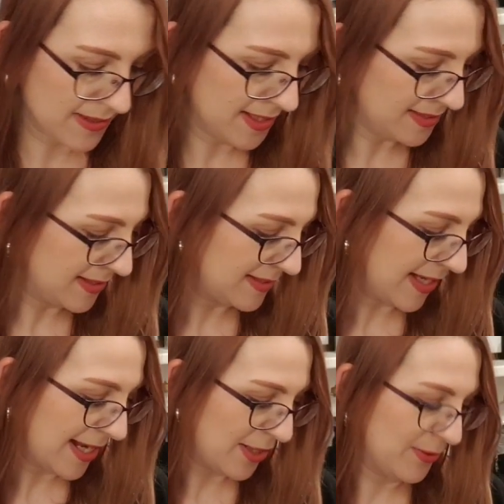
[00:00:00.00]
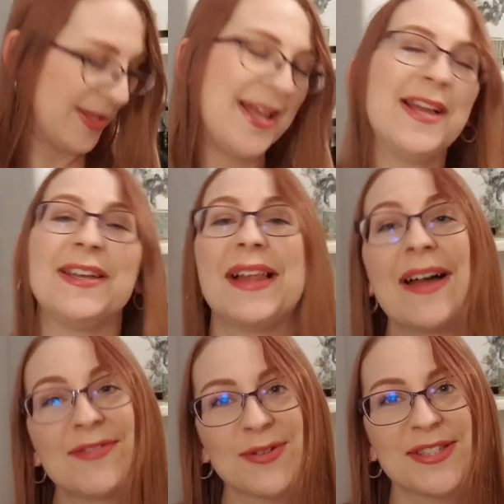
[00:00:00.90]
this is how, you'll
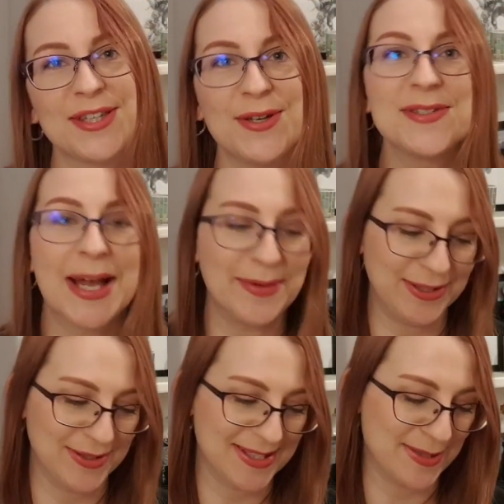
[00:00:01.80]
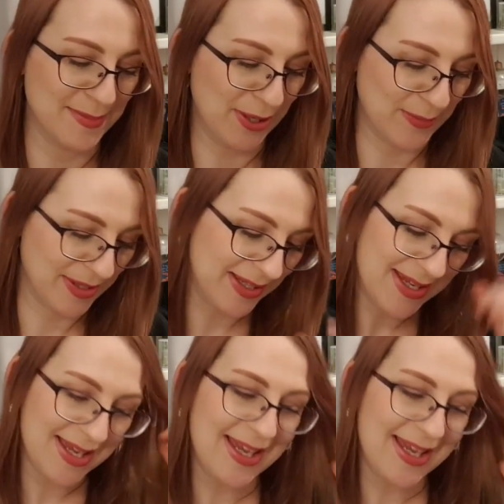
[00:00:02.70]
have to excuse how it looks at the moment.